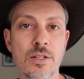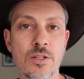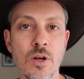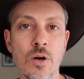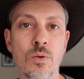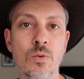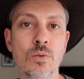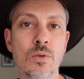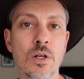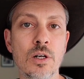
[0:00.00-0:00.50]

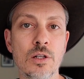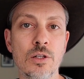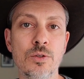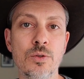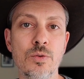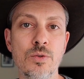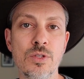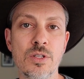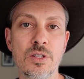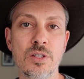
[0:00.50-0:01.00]
own
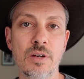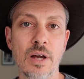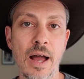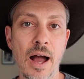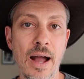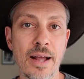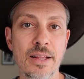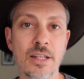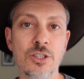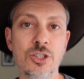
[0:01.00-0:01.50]
clues to
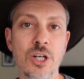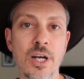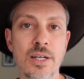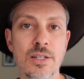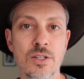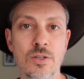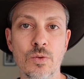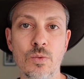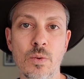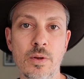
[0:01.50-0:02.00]
hide the
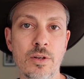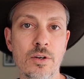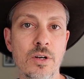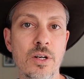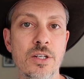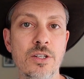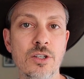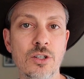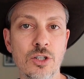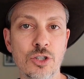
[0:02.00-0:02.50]
chest or whether he
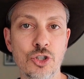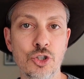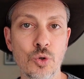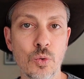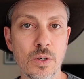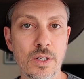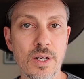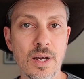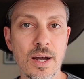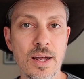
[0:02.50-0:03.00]
took a
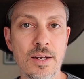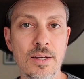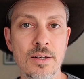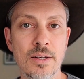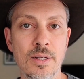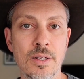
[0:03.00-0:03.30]
shortcut